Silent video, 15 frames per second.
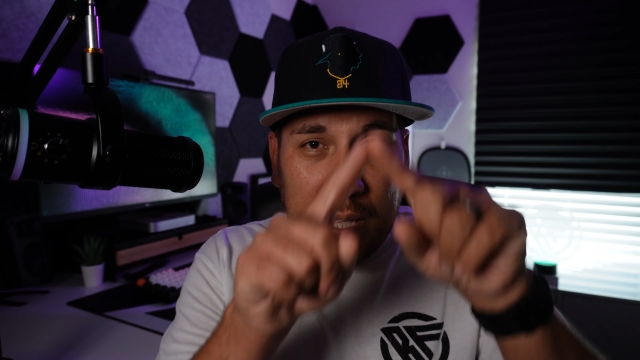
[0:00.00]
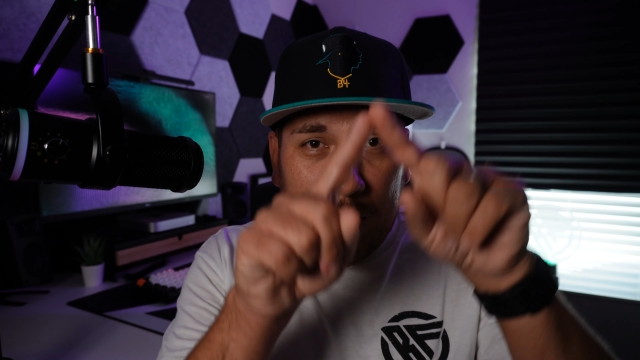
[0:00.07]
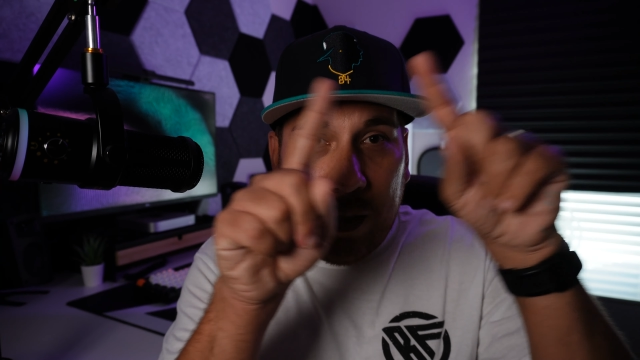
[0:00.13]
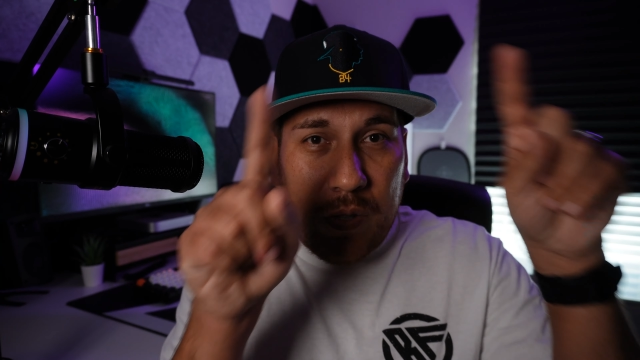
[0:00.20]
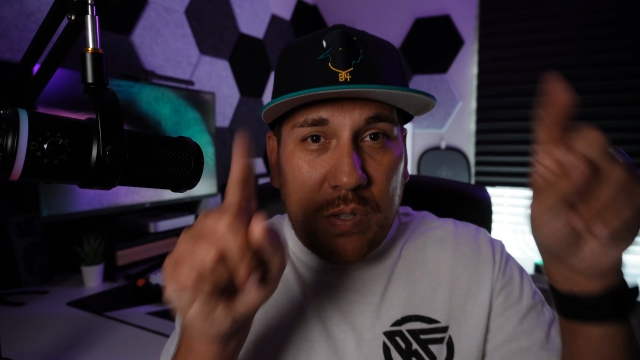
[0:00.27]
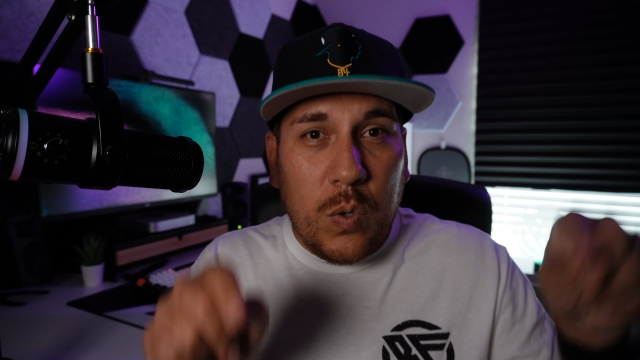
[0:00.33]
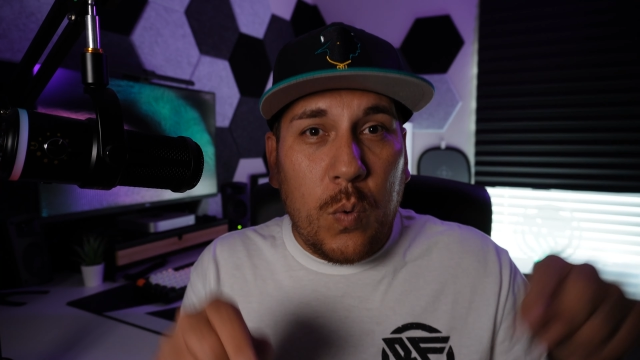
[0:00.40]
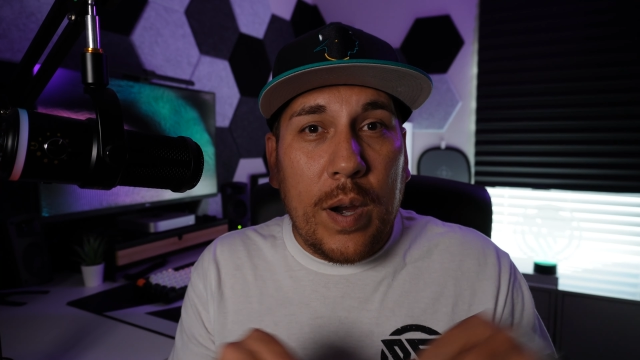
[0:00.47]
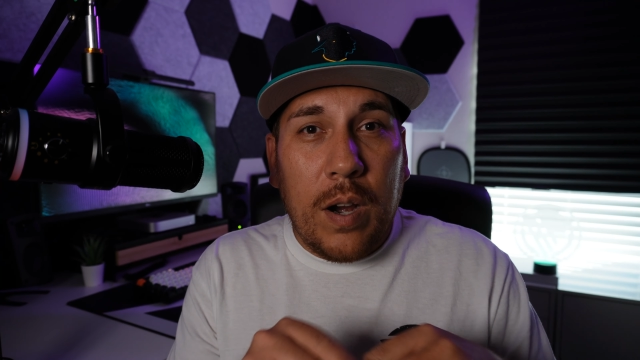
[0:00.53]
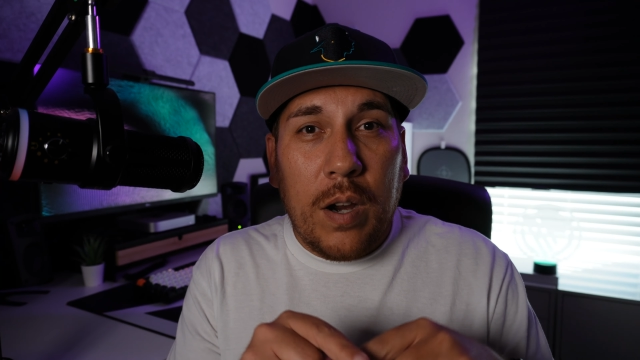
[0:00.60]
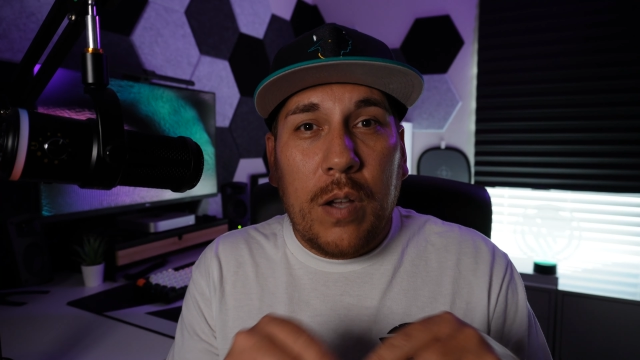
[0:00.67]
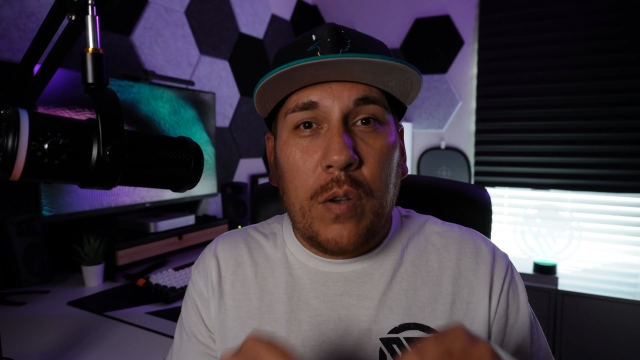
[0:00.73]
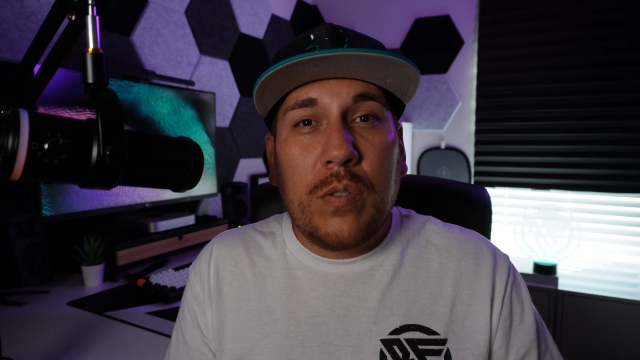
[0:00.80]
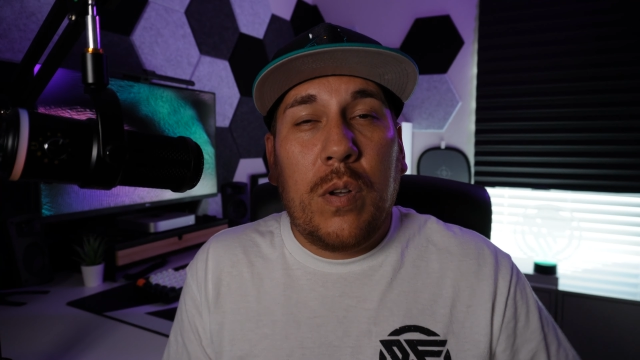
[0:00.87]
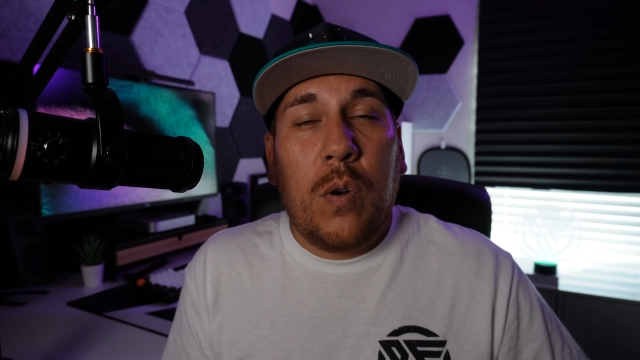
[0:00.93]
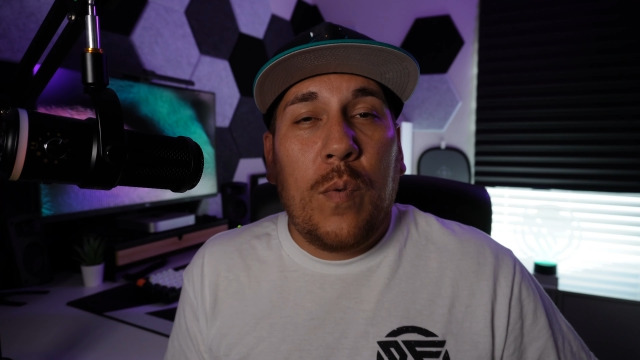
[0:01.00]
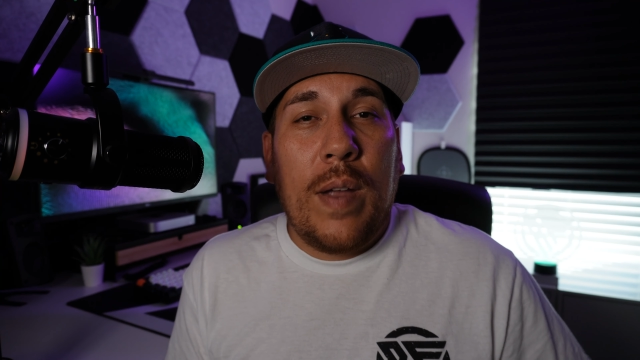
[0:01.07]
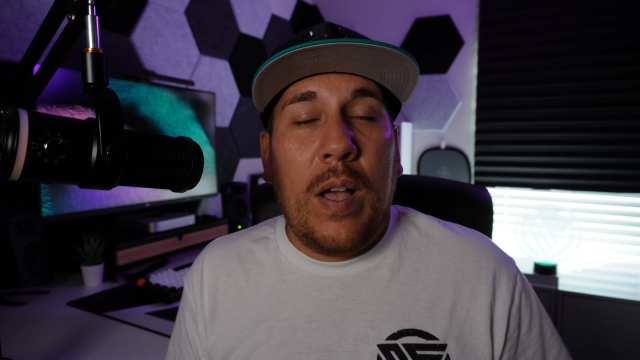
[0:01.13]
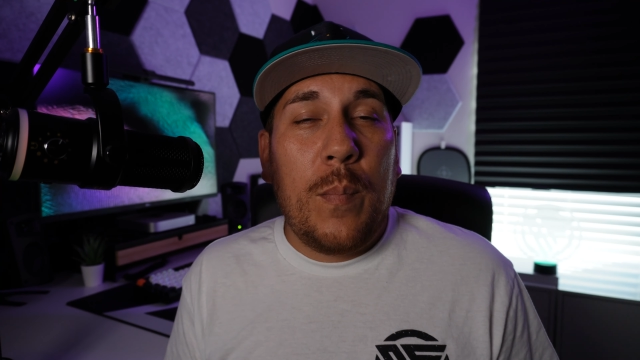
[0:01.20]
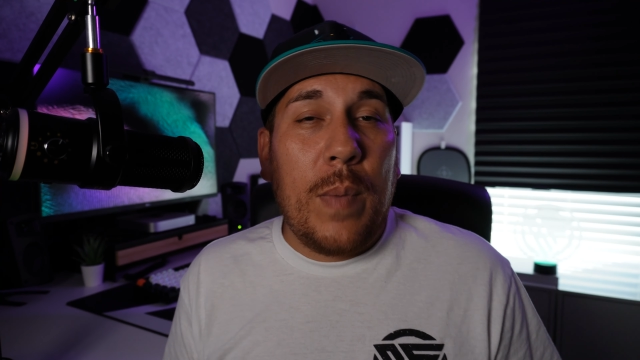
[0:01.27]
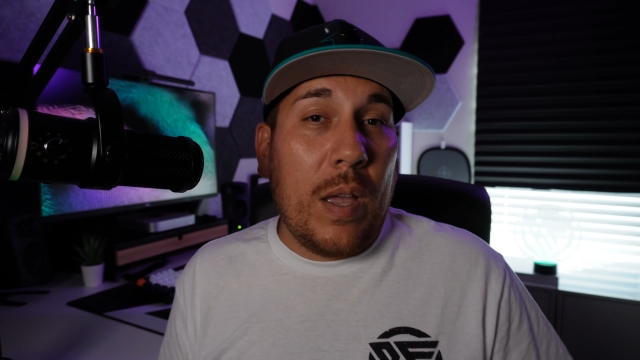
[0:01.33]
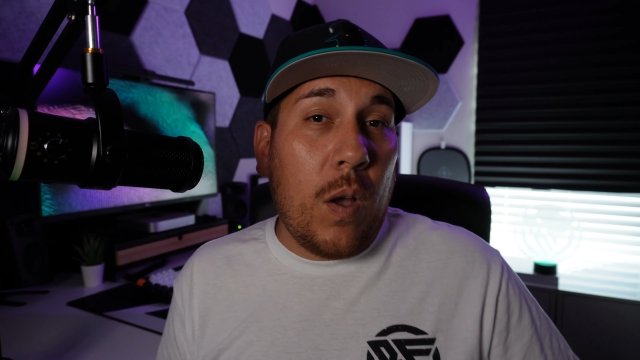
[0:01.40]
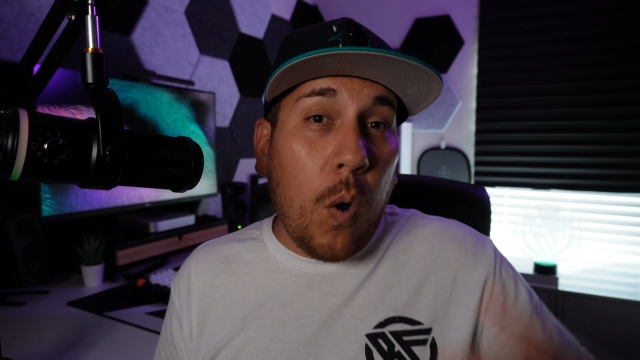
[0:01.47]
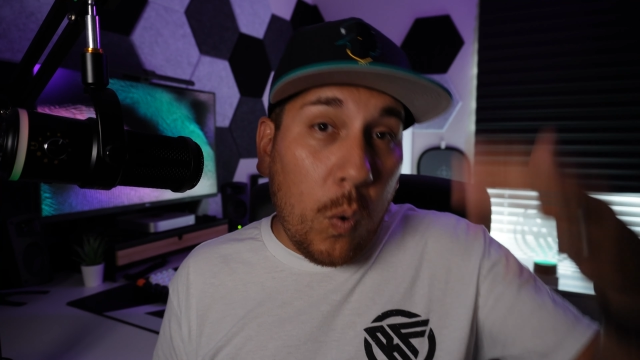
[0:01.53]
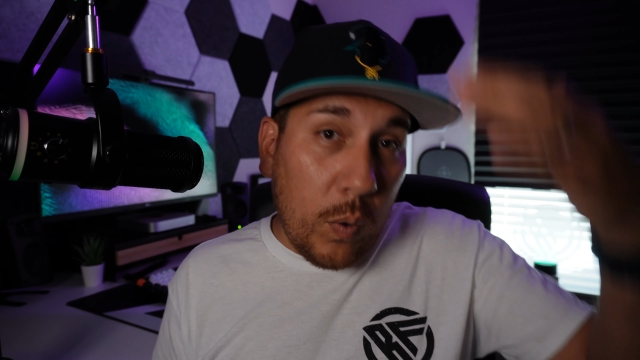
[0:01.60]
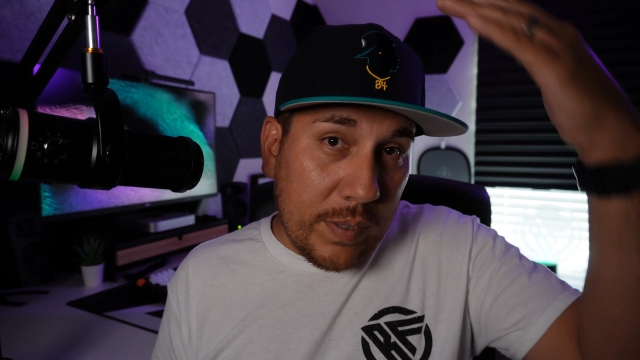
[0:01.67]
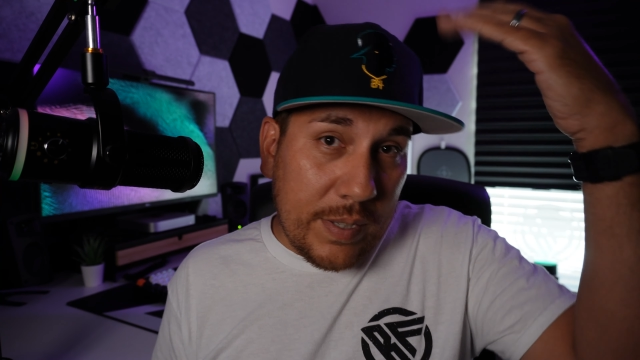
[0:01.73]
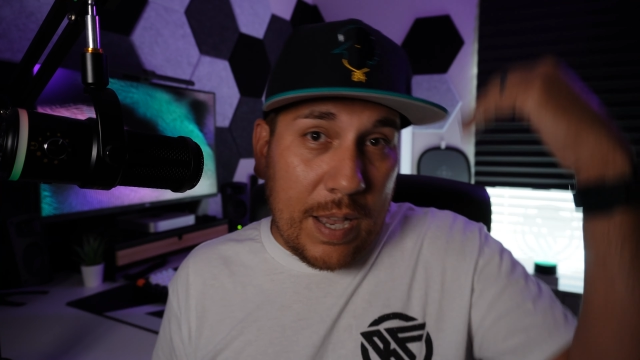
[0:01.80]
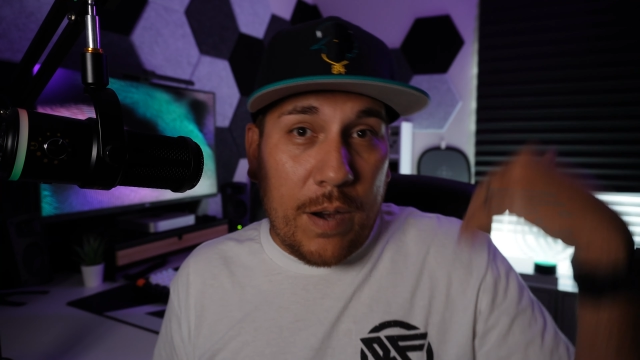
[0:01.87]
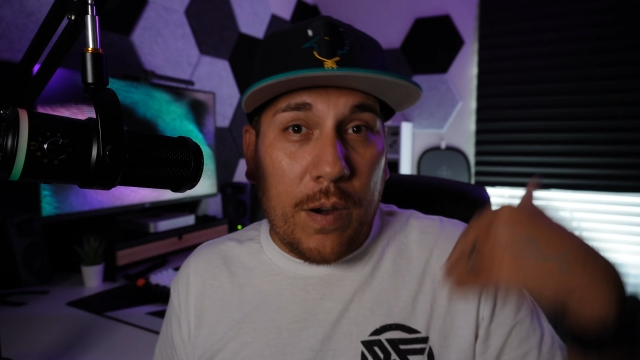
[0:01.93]
then the square goes around my whole
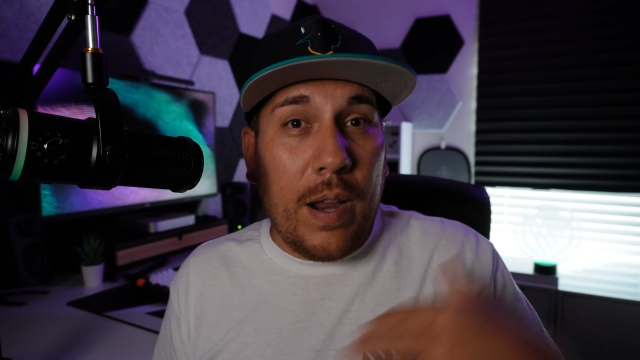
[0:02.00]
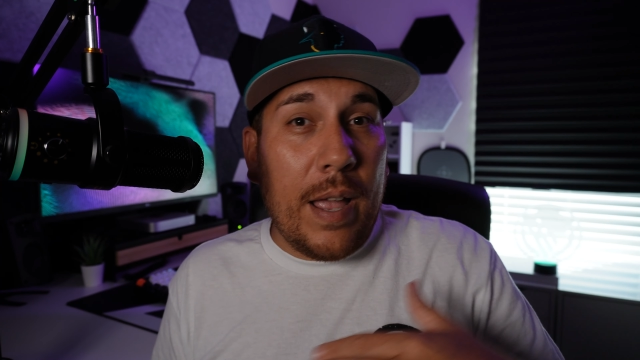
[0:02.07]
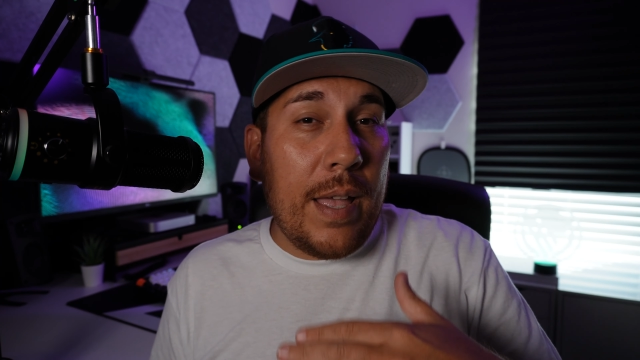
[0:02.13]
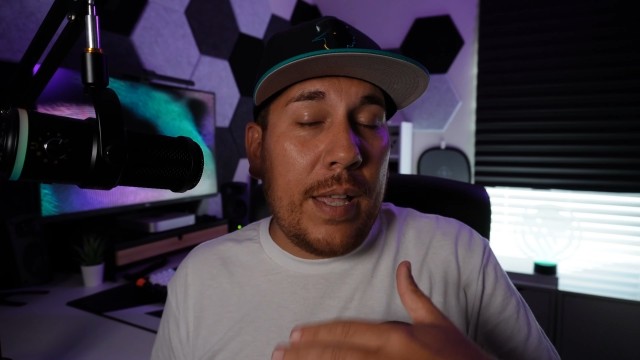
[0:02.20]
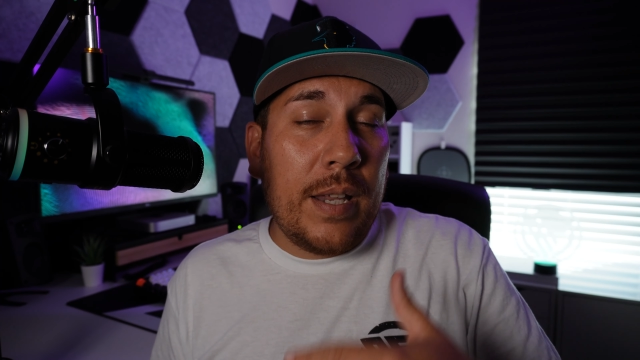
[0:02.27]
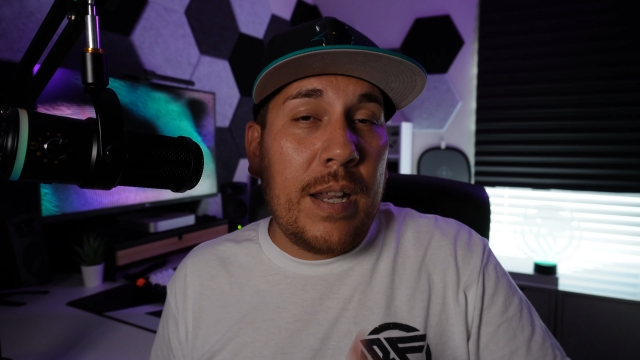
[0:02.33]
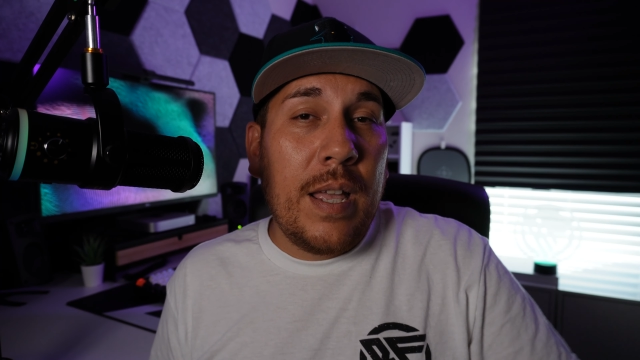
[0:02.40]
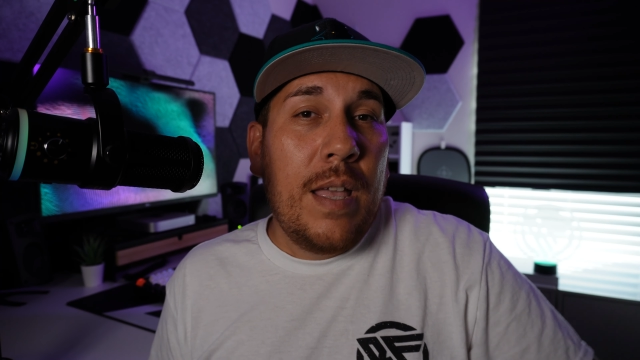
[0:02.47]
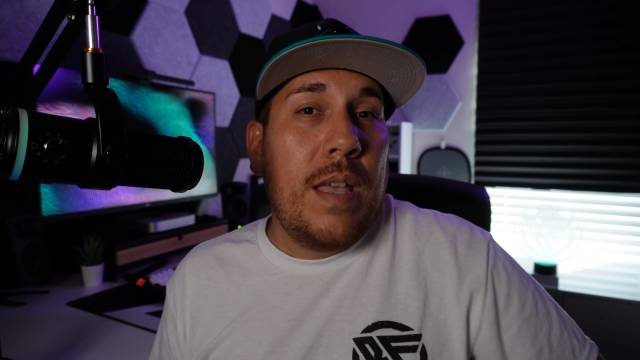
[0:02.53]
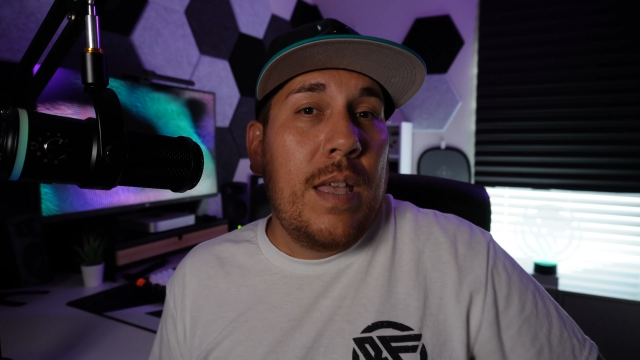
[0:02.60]
entire head.